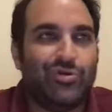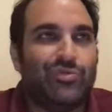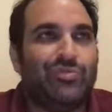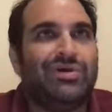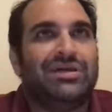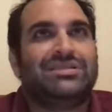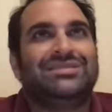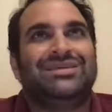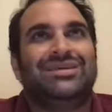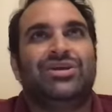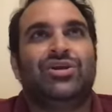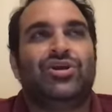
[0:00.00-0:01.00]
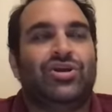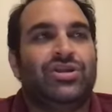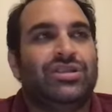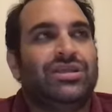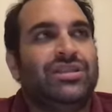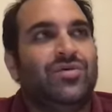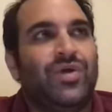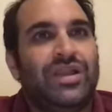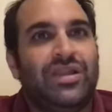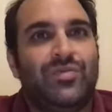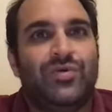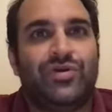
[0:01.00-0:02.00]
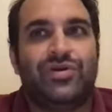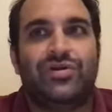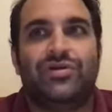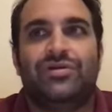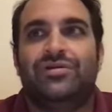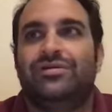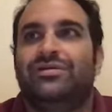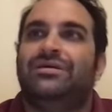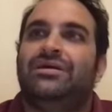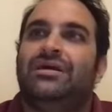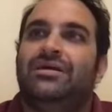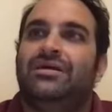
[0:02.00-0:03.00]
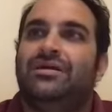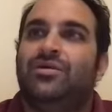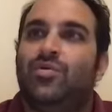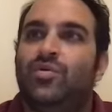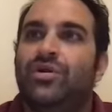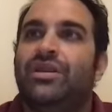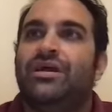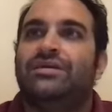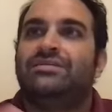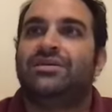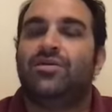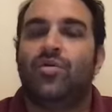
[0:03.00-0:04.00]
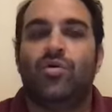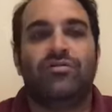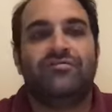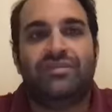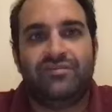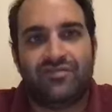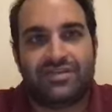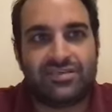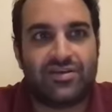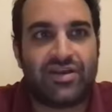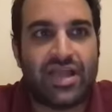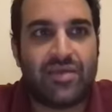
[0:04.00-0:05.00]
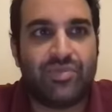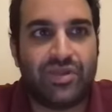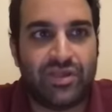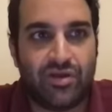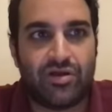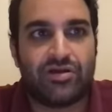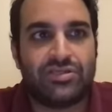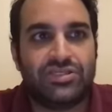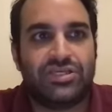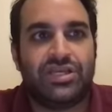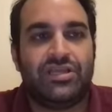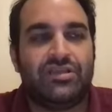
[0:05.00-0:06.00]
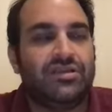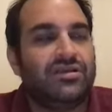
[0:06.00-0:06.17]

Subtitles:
But currently, the way that we're organizing all of the events that are happening on chain